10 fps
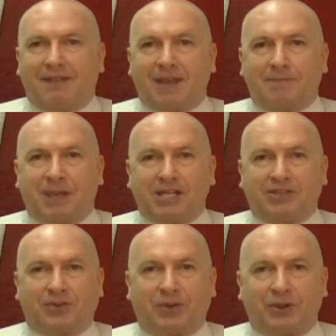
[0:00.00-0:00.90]
that
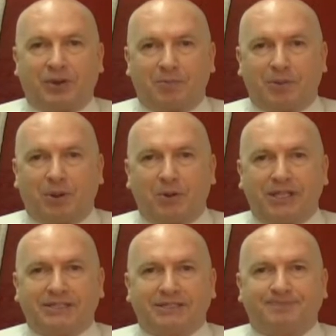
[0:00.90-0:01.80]
pays for your
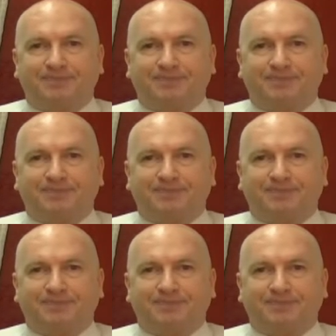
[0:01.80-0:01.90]
employees.